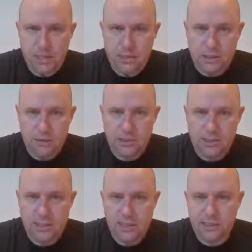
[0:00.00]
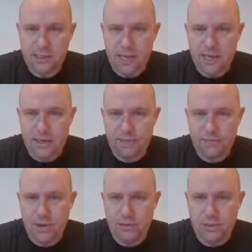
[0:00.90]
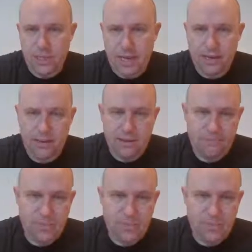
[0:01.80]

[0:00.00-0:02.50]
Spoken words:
So 6 and 11 go together.